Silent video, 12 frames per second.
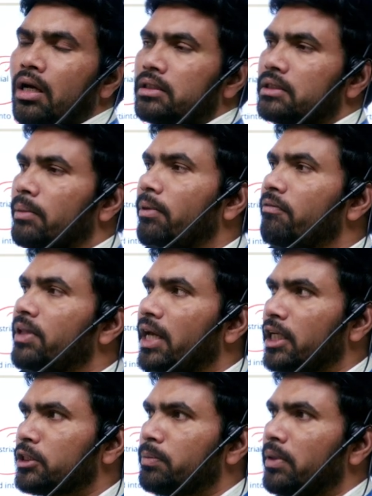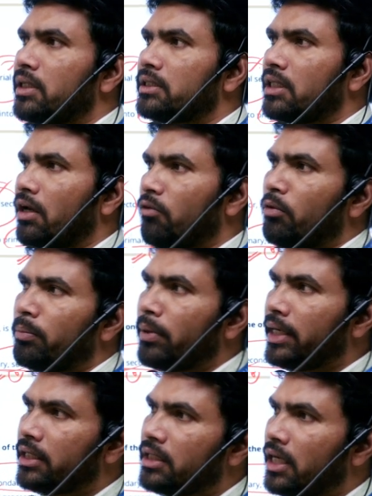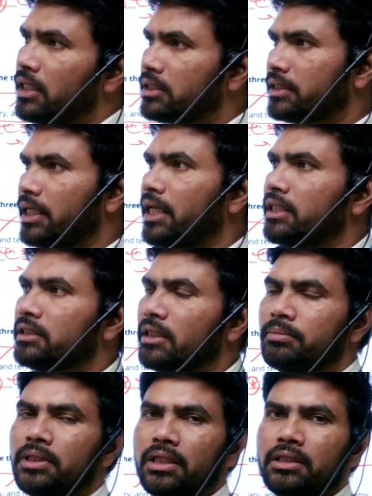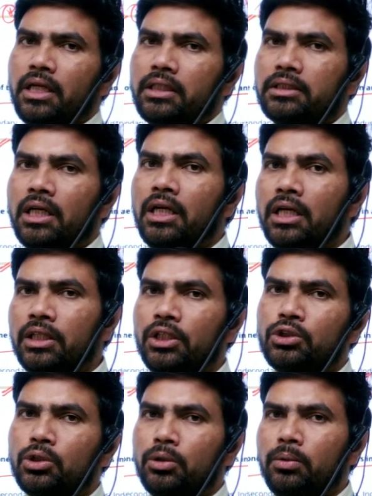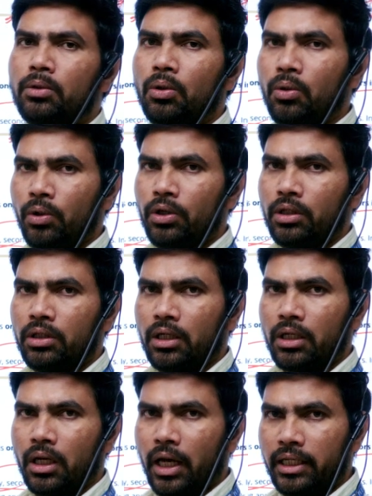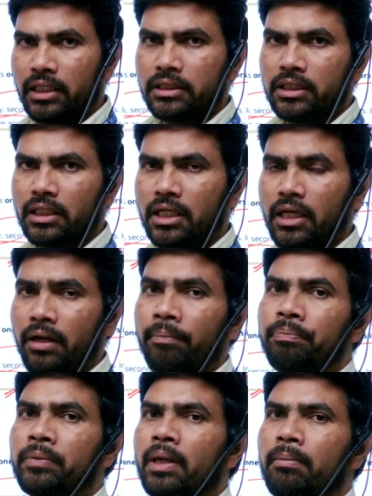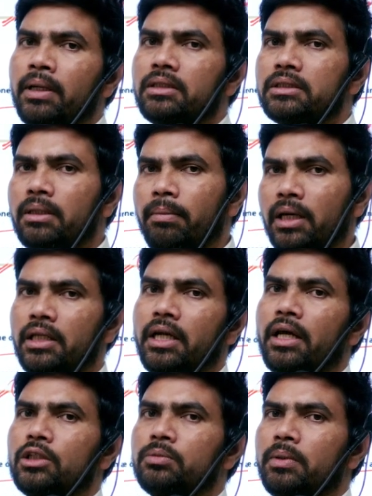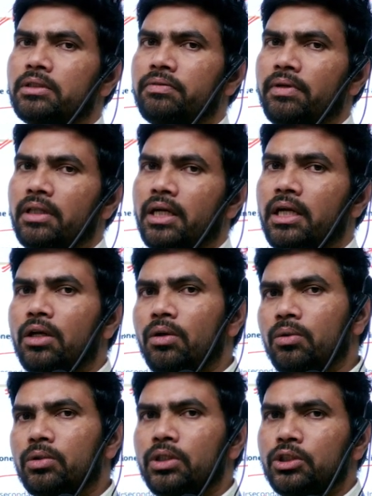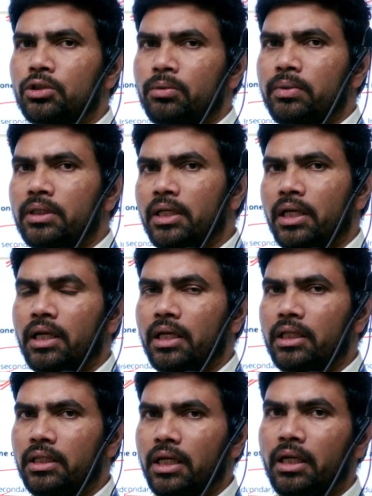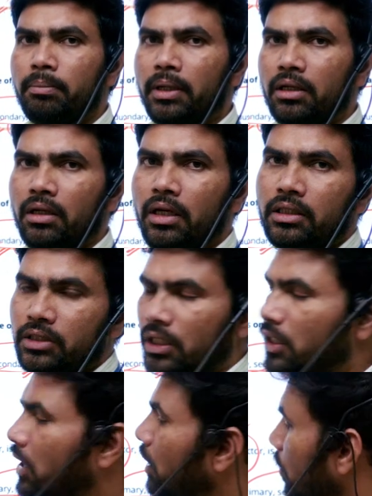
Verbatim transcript: Some of the experts have opined that certain subsectors, they should go into the another sector, but some other experts feel that no, they should be there in that particular sector